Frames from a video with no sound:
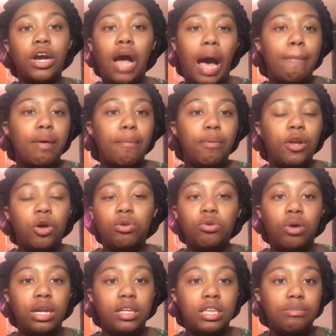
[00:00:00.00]
comment below what you
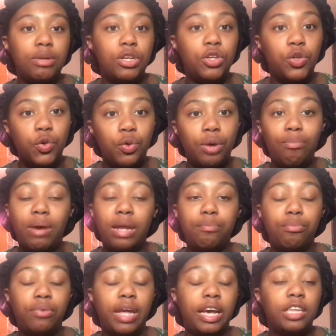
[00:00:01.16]
want to see me do in my
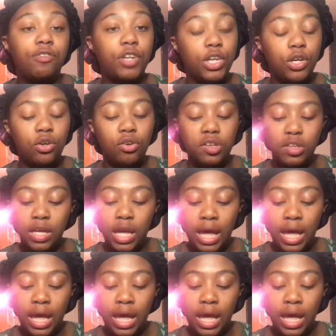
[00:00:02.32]
next videos.